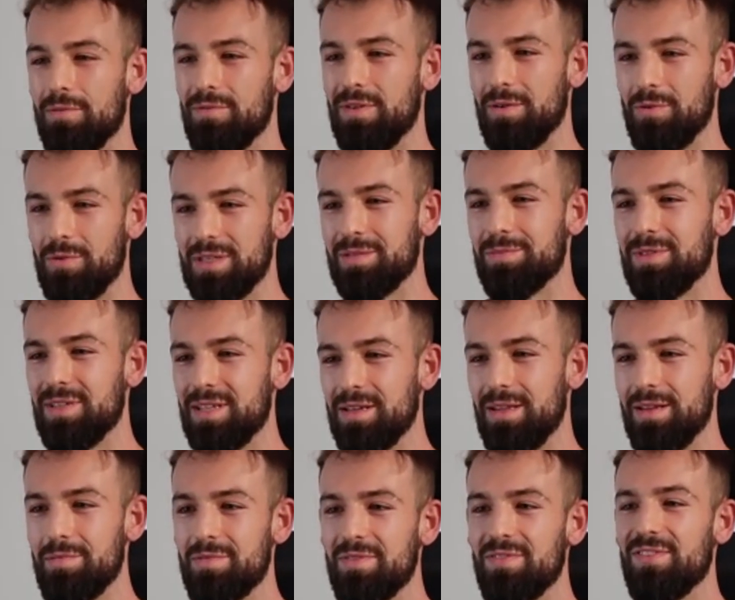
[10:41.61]
I was
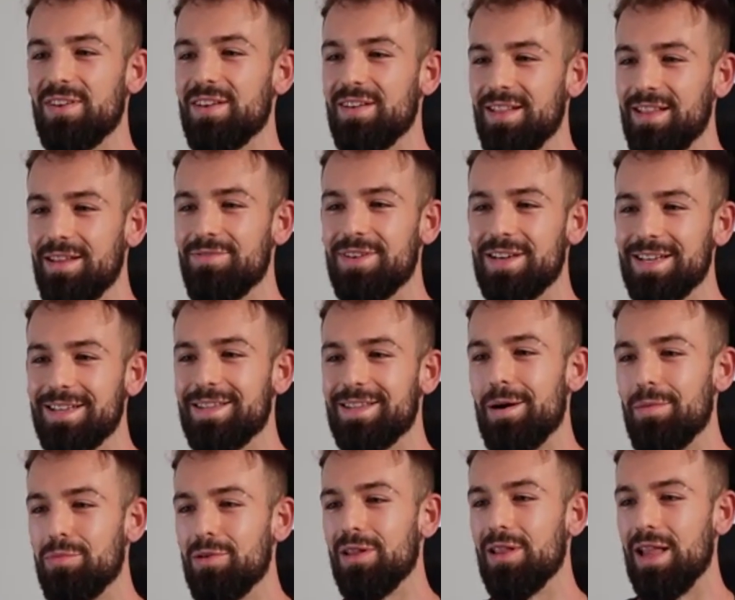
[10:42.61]
living a
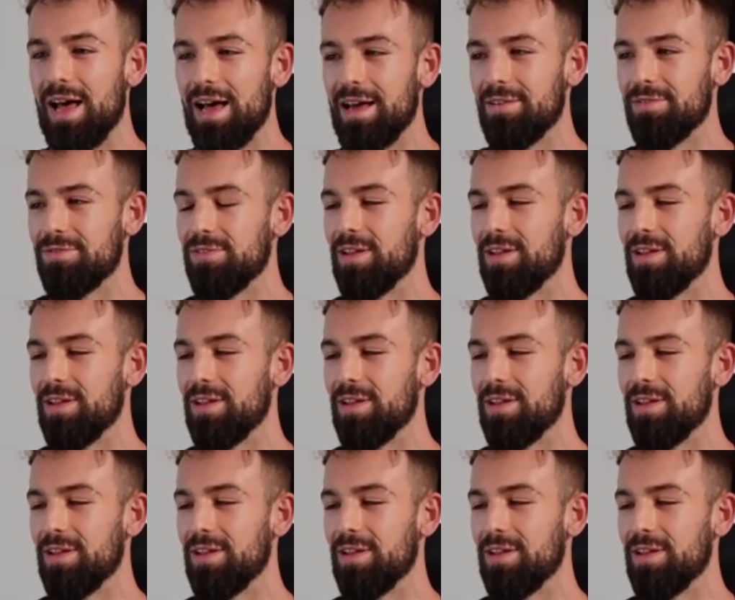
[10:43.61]
double life.